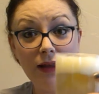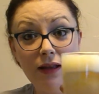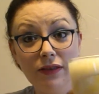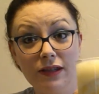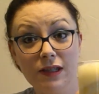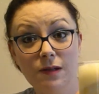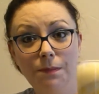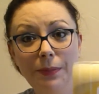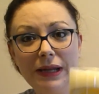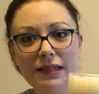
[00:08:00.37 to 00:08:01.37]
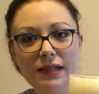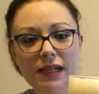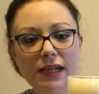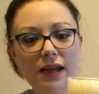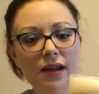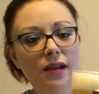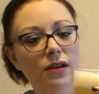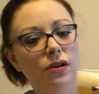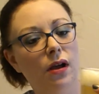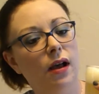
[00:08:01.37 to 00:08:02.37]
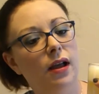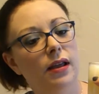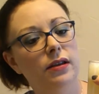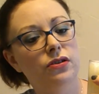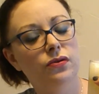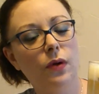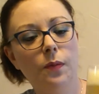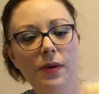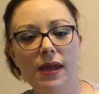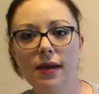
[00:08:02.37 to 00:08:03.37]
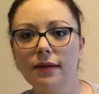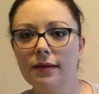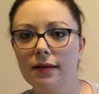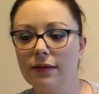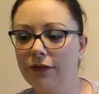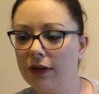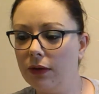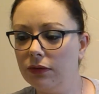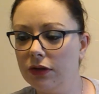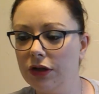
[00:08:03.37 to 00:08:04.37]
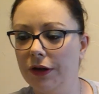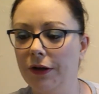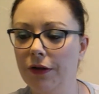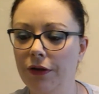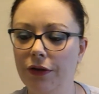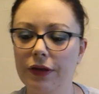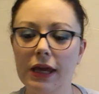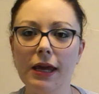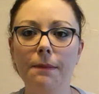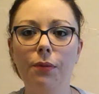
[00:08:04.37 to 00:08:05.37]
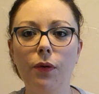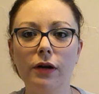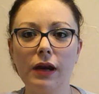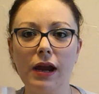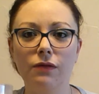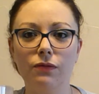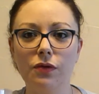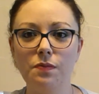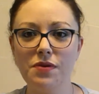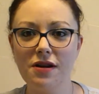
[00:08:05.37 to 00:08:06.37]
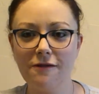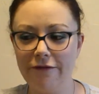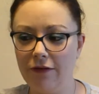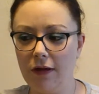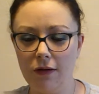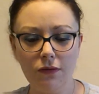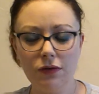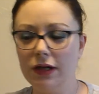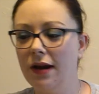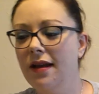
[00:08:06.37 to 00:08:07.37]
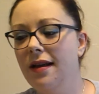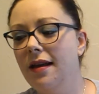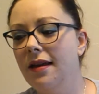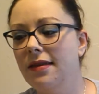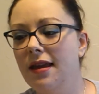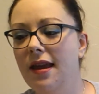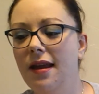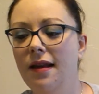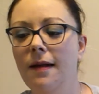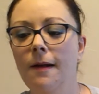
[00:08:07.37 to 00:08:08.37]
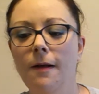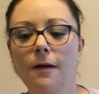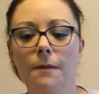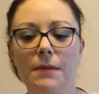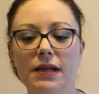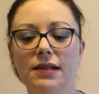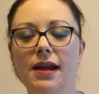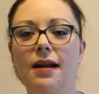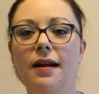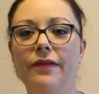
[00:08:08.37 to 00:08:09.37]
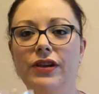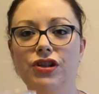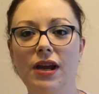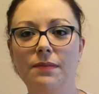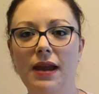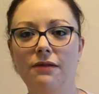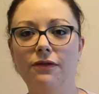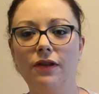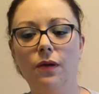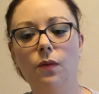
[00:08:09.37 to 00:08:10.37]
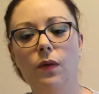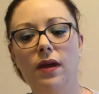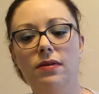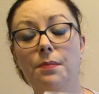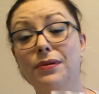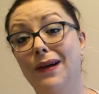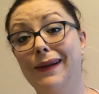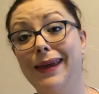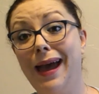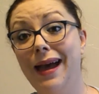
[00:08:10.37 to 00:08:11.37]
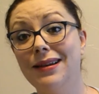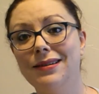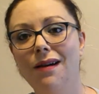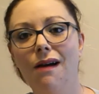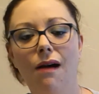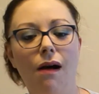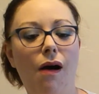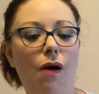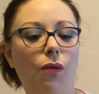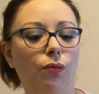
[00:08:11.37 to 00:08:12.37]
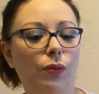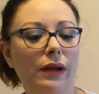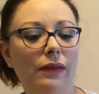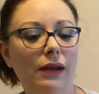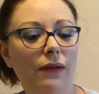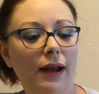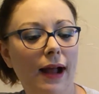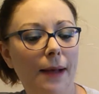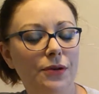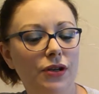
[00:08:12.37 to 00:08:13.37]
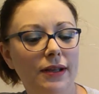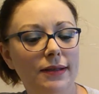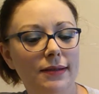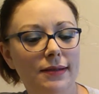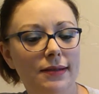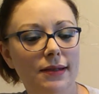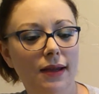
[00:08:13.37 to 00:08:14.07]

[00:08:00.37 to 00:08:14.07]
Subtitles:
the spicy Tropy float, the port and root beer float, and then my take on the champagne float with the Blanquette. All really great options.